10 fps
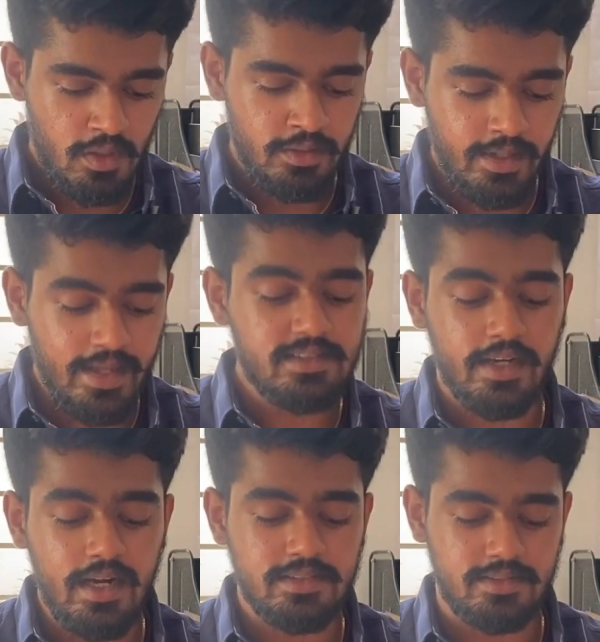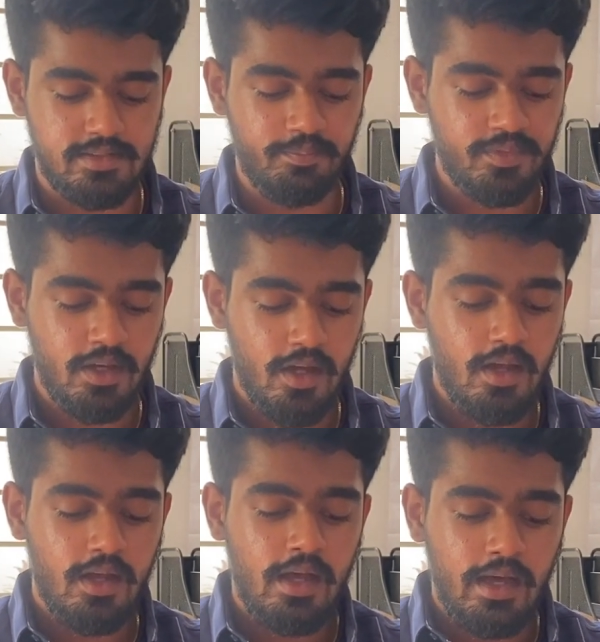The next, renal system.
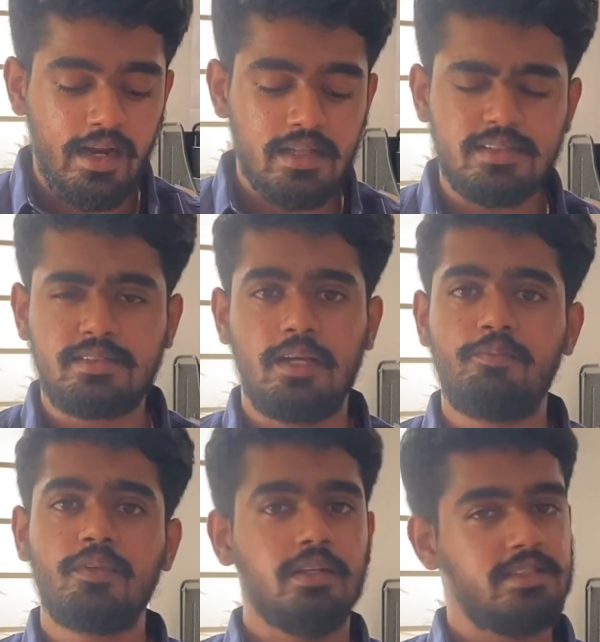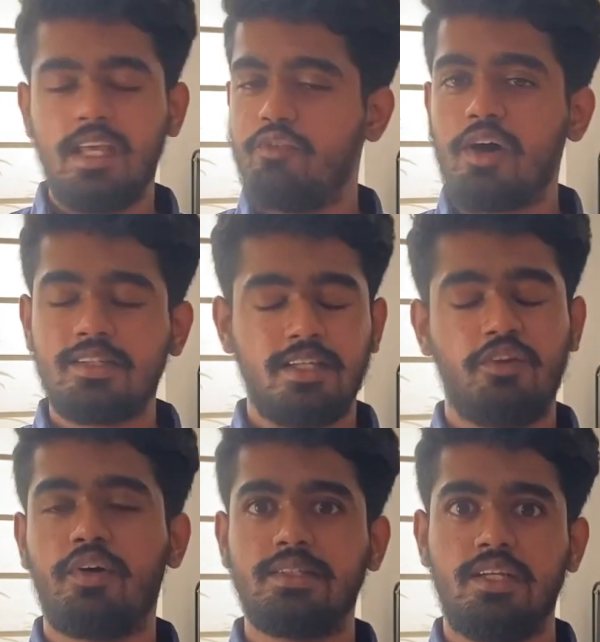Renal system,
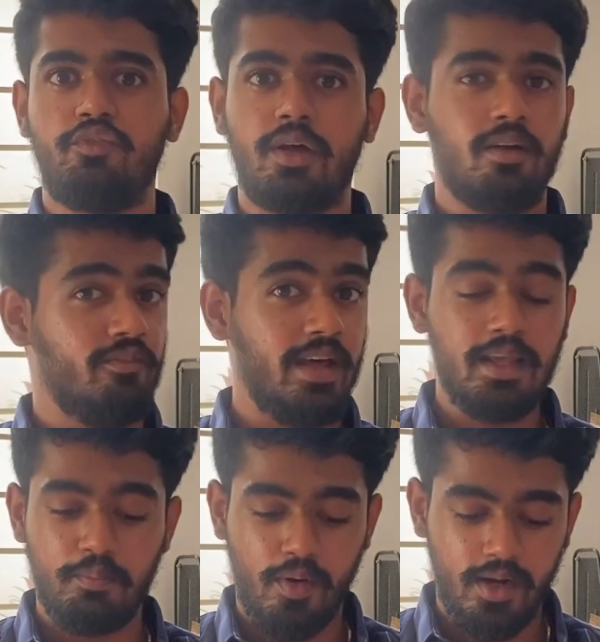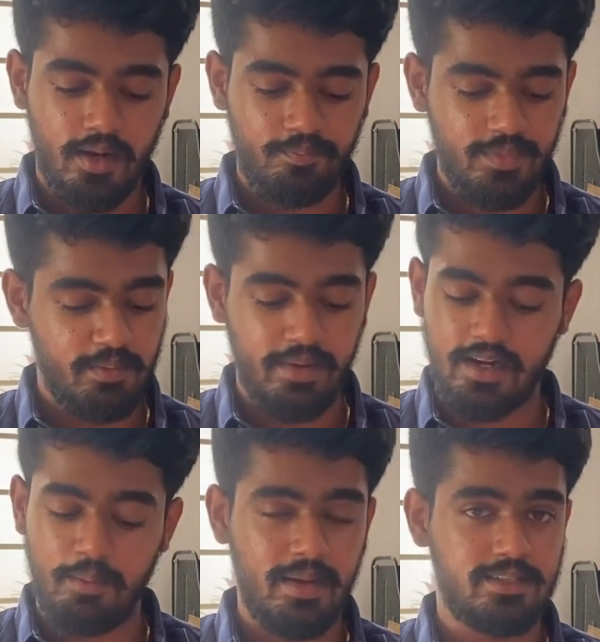GFR. Very important. It
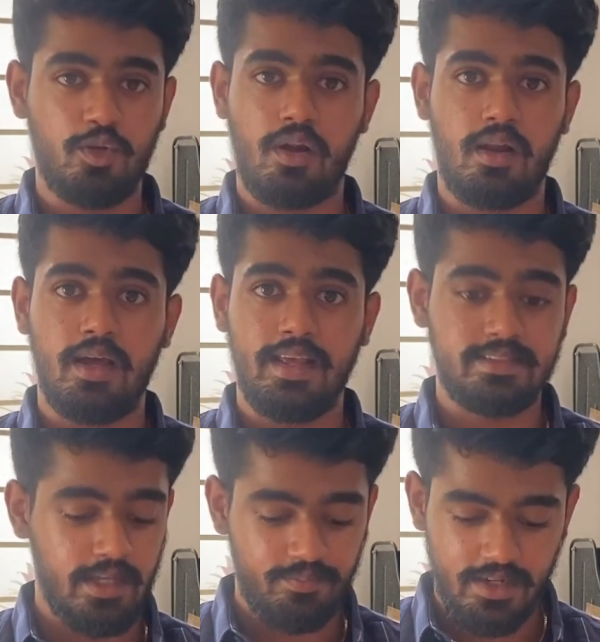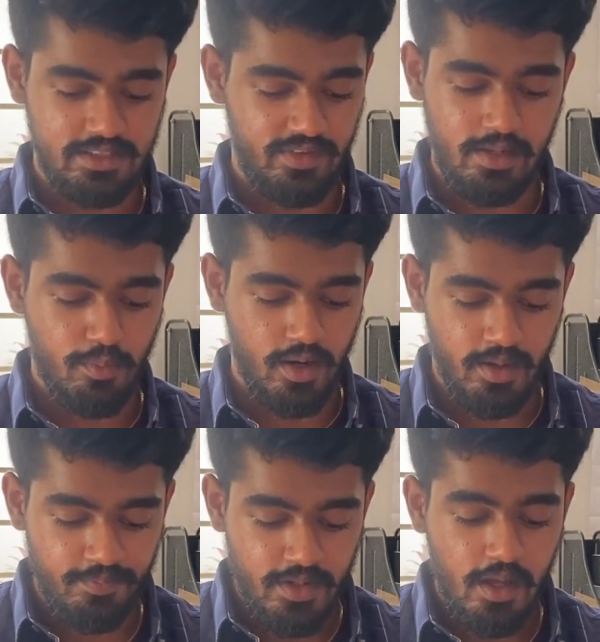might come as your essay. It is very
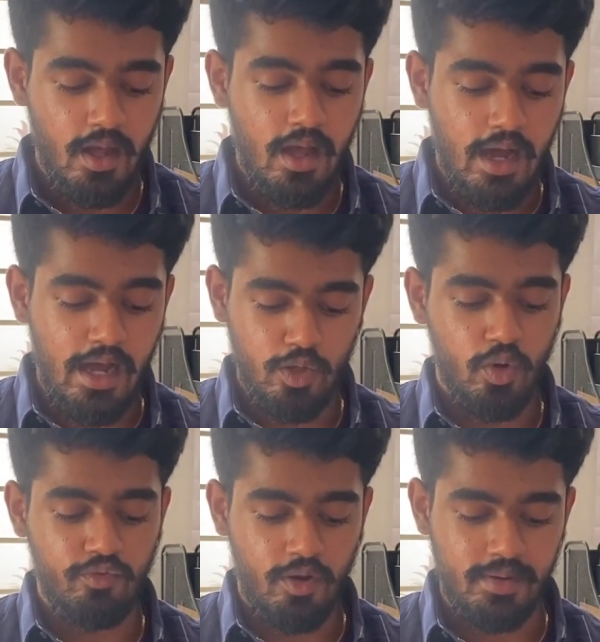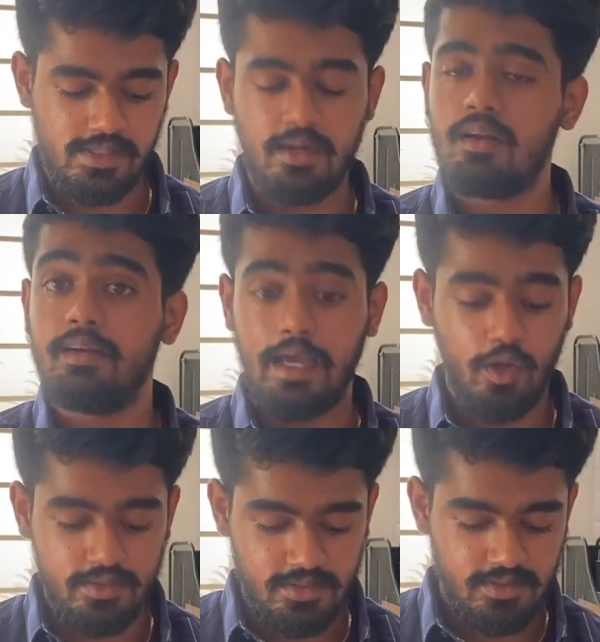important. Urine formation,
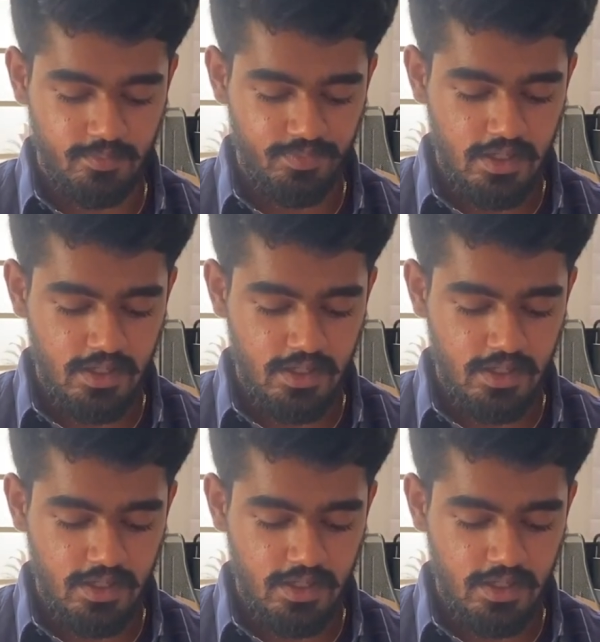diuresis.